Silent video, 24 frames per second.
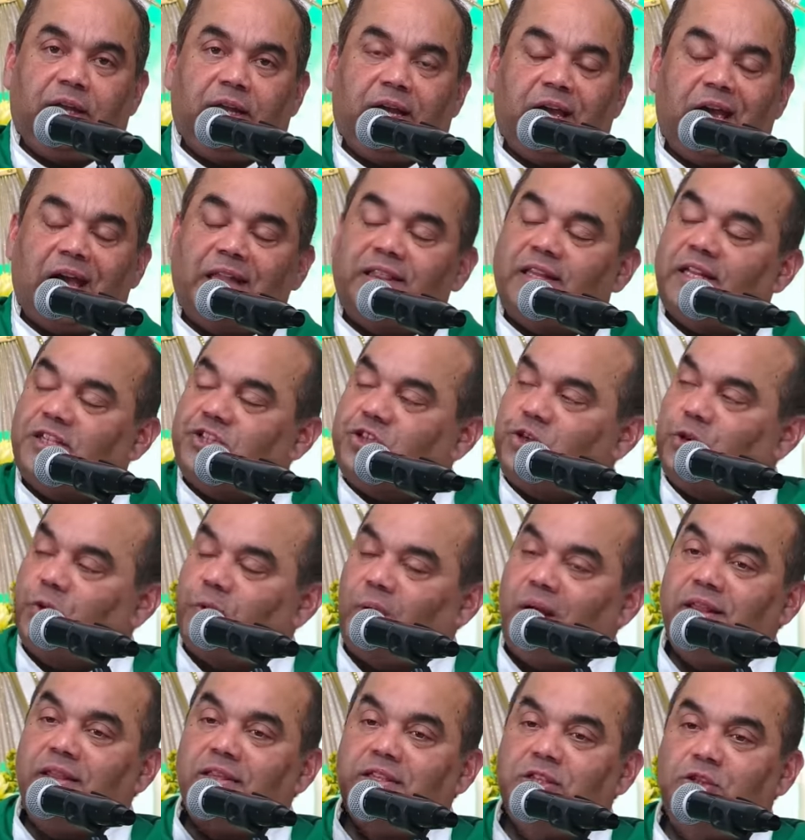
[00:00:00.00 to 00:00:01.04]
And then she
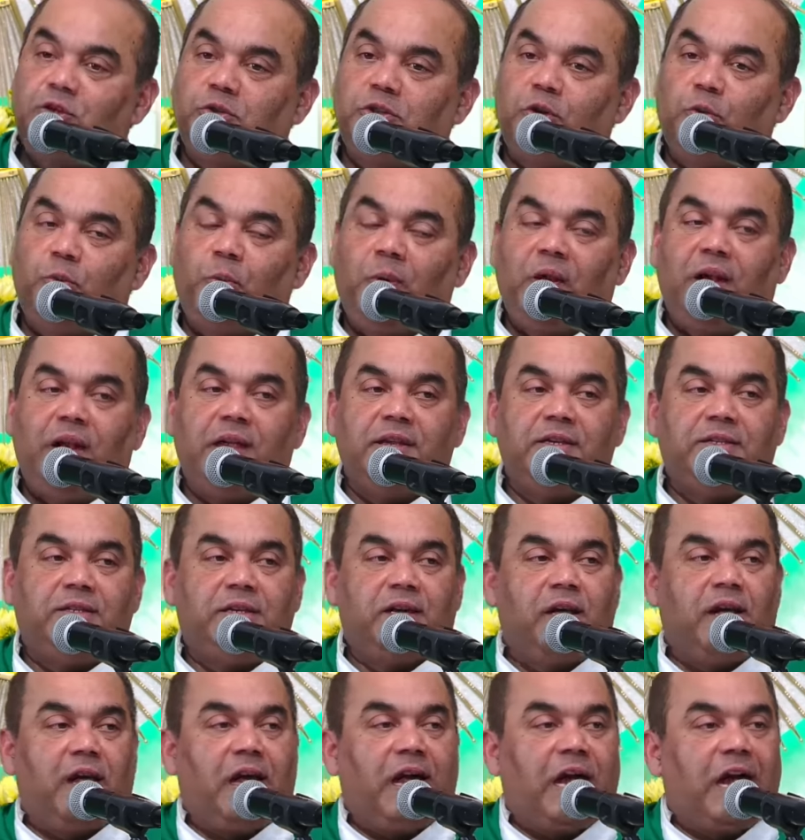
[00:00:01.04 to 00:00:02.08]
runs to the village.
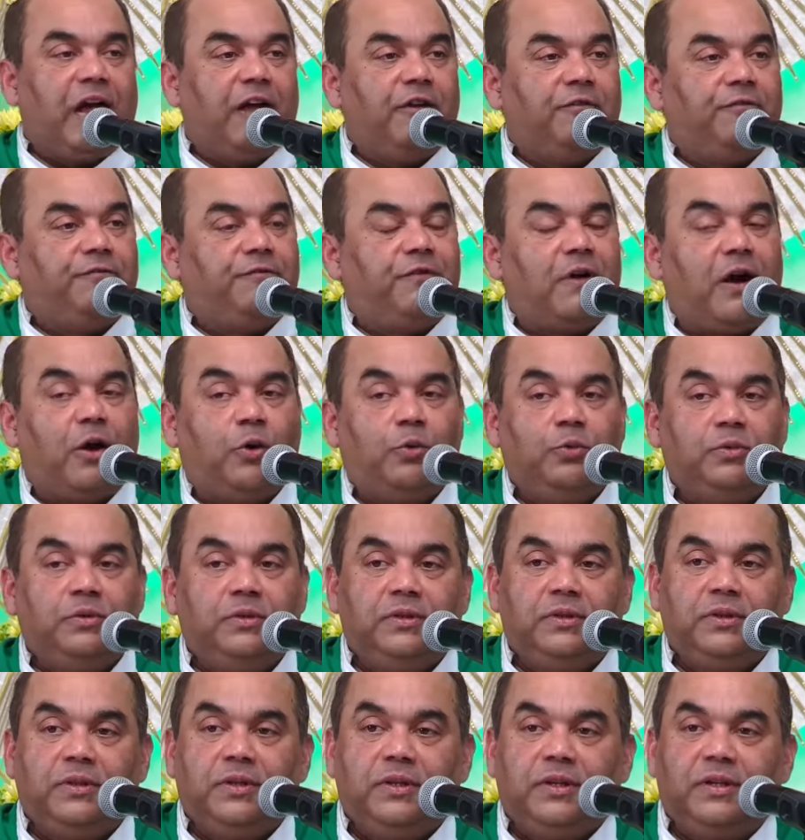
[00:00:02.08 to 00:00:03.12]
"I found
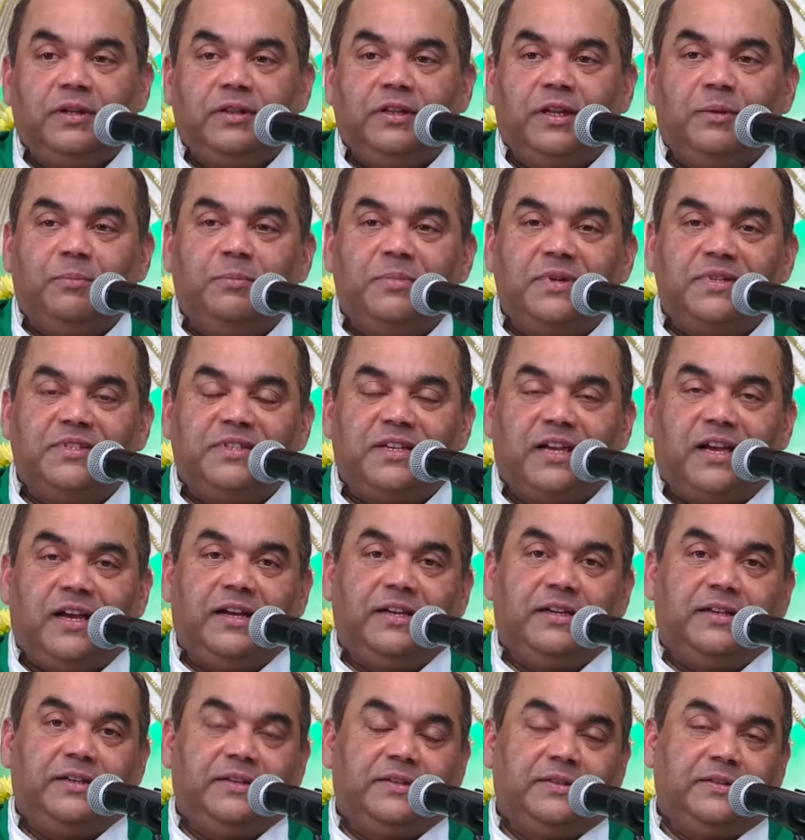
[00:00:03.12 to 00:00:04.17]
the
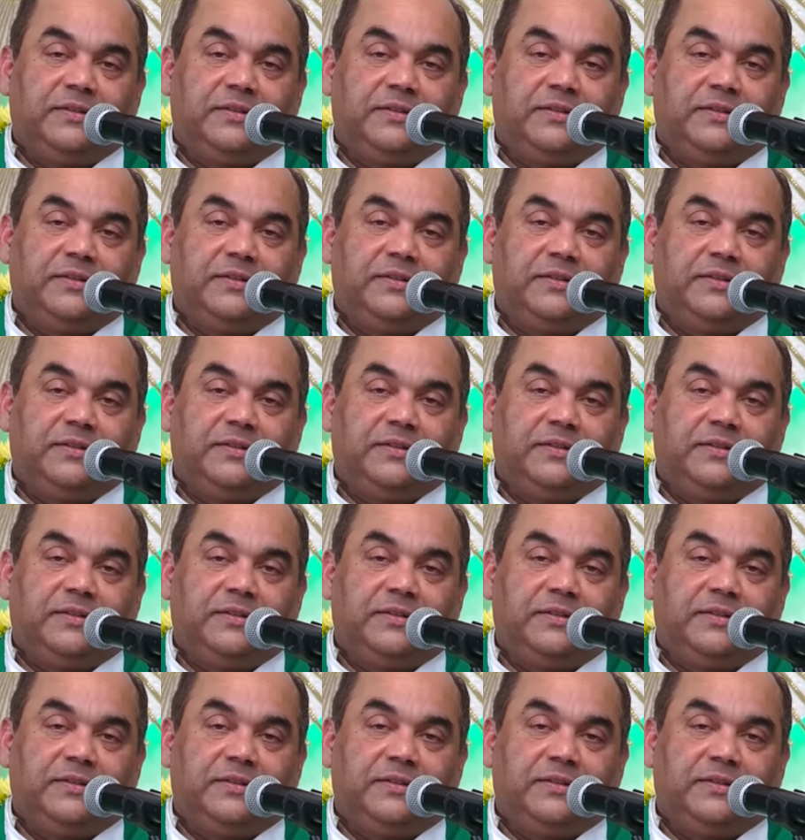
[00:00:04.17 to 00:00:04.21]
Messiah."